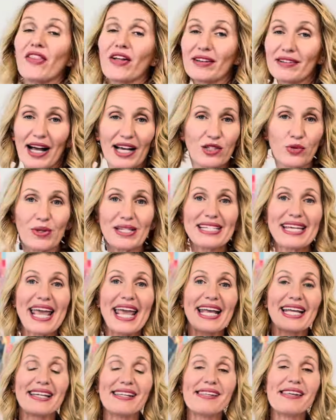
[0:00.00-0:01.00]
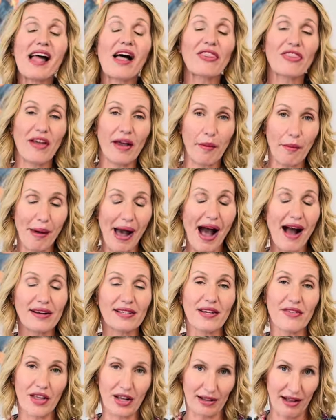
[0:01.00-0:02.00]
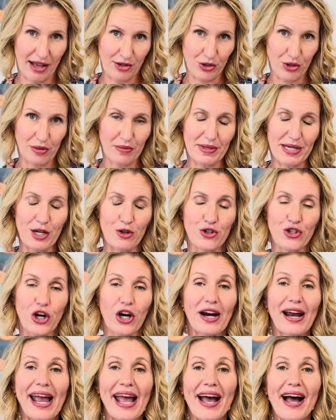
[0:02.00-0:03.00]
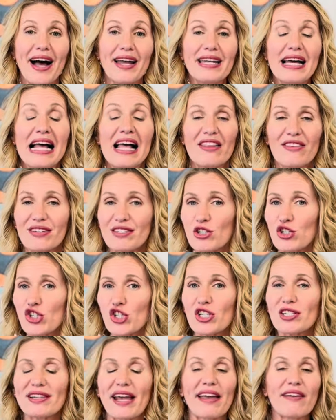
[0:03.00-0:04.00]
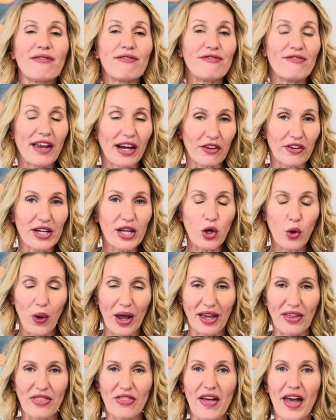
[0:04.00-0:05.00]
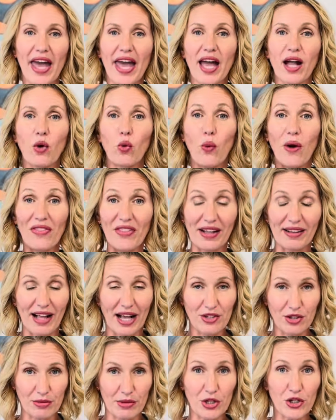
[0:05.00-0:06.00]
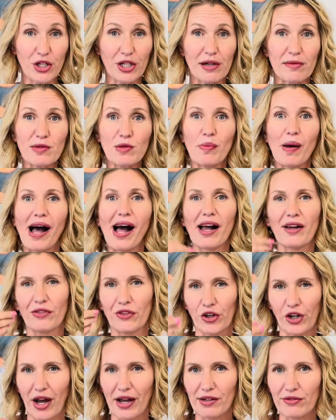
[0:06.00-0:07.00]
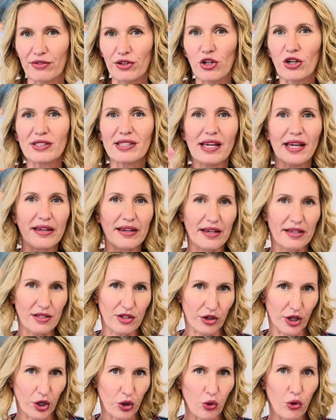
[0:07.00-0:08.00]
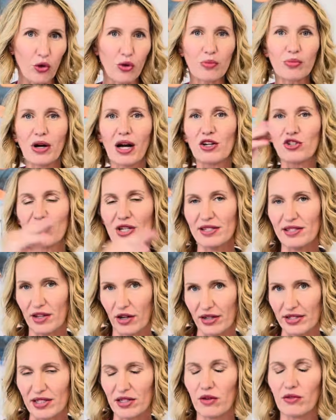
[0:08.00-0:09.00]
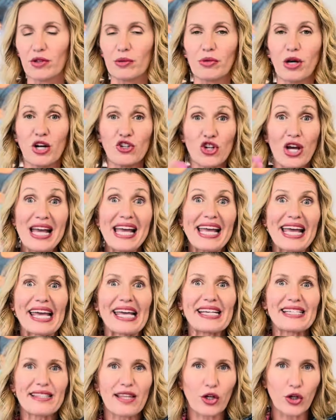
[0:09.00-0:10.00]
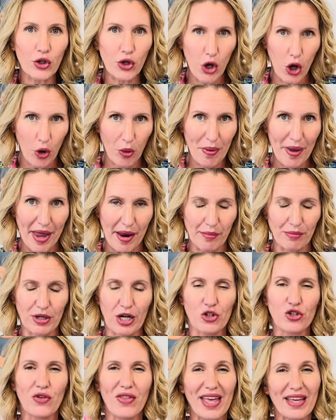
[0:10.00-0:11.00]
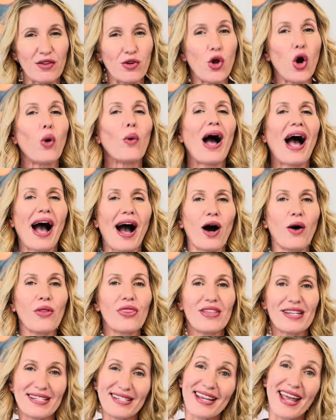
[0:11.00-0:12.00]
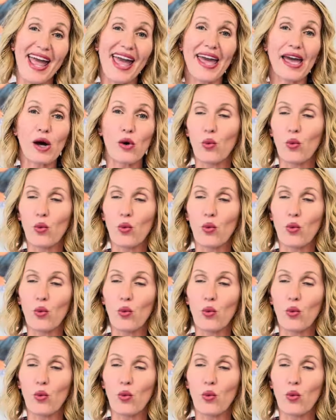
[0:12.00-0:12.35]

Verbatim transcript: the class would take nothing back to the classroom teacher. And this is just a very quick thing. When the classroom teacher comes back, they're kind of looking, is there a gold brush? Is there a silver brush? Is there no paintbrush? So they know how the day